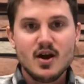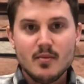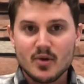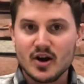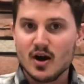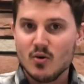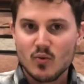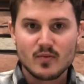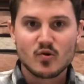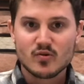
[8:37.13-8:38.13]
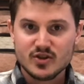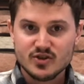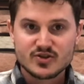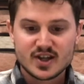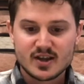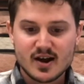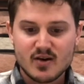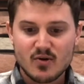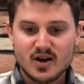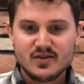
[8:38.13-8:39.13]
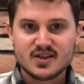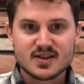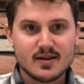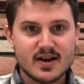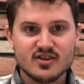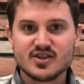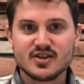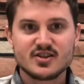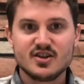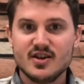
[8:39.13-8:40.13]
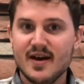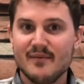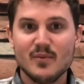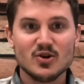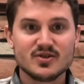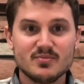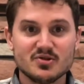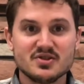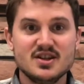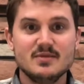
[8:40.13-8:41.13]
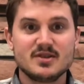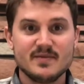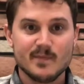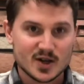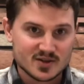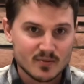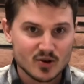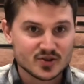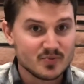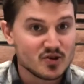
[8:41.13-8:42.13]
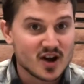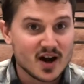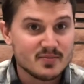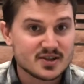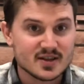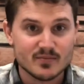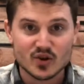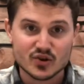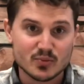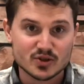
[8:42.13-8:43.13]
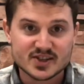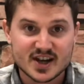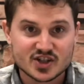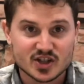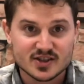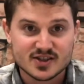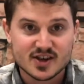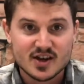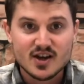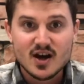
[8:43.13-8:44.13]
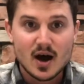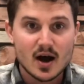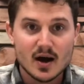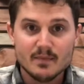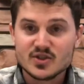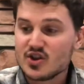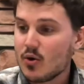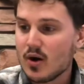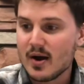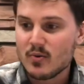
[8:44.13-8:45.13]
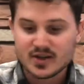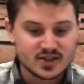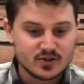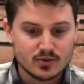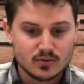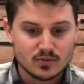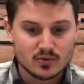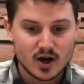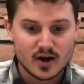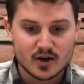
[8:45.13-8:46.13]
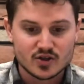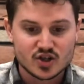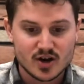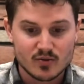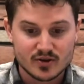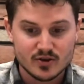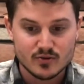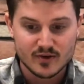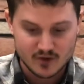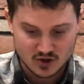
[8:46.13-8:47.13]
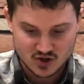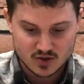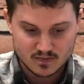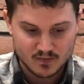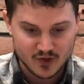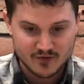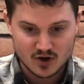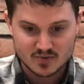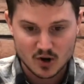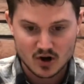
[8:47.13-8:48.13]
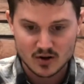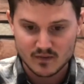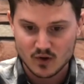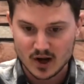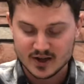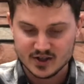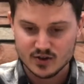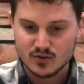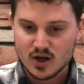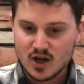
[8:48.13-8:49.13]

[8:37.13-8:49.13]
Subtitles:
But when we're using a Gaiwan, this allows us to have multiple steeps and multiple cups and multiple sessions. So I want to share with you the first part of what I do.